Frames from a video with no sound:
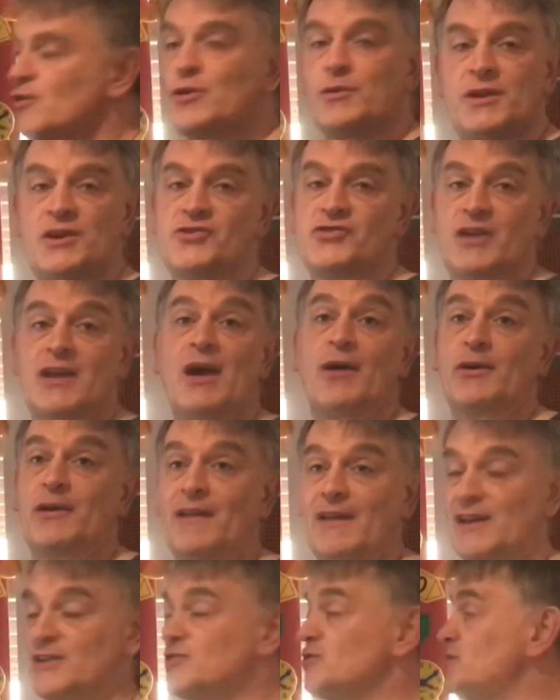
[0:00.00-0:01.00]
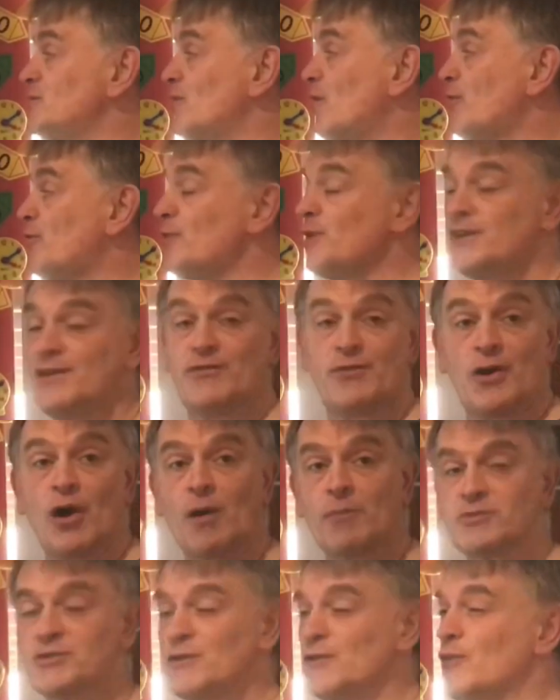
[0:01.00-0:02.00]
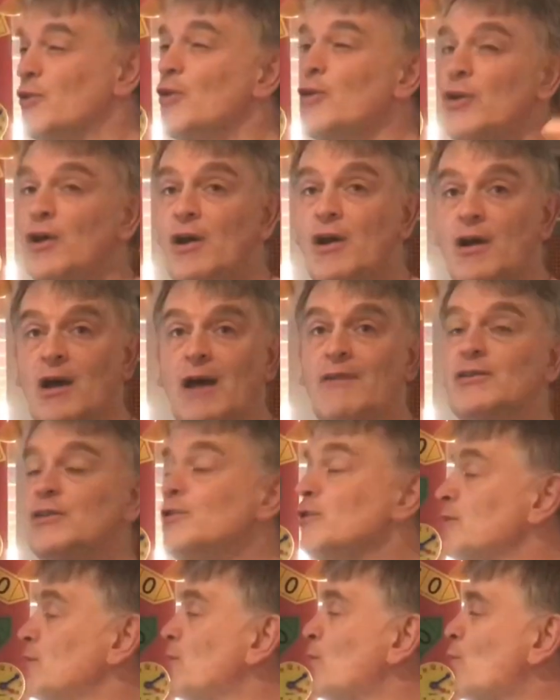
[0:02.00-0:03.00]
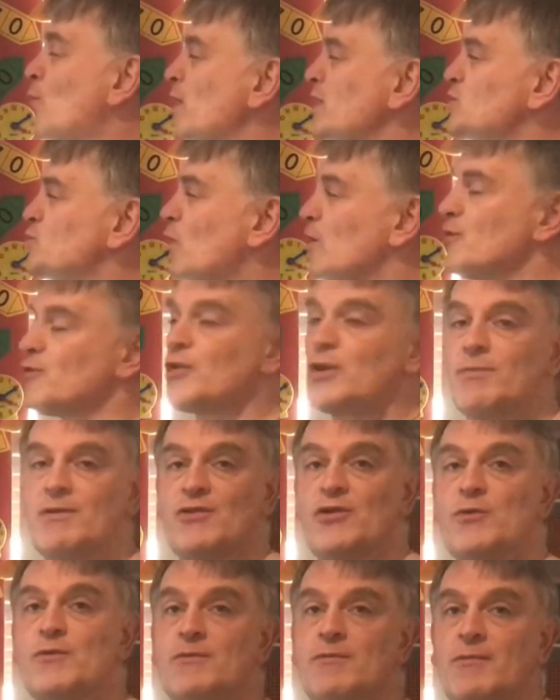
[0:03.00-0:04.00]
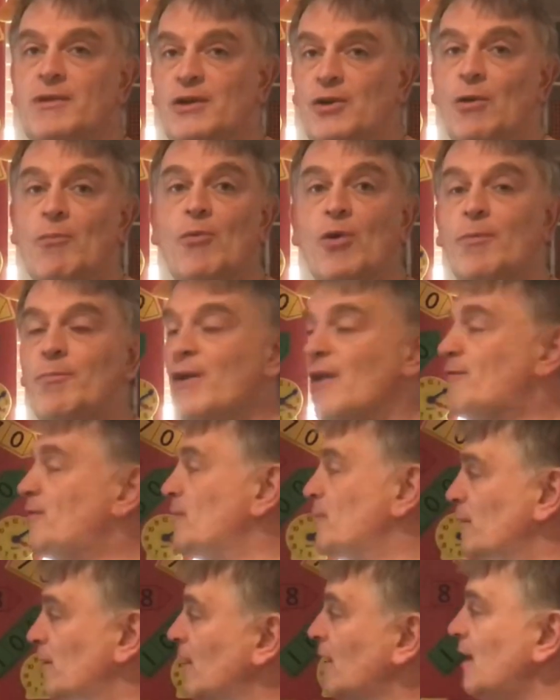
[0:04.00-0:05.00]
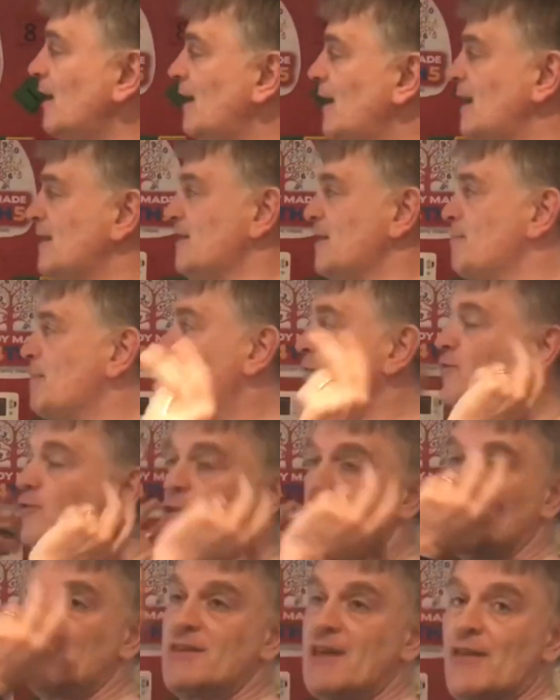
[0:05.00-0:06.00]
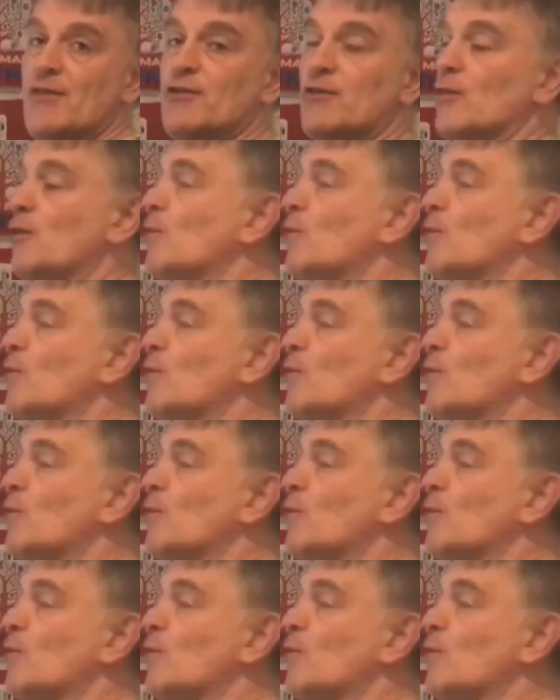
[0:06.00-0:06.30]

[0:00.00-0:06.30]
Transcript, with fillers: two-digit calculation, you've got three different options. Have a look at them. Which one's going to be suit, you know, more preferable? Is it better to do the tens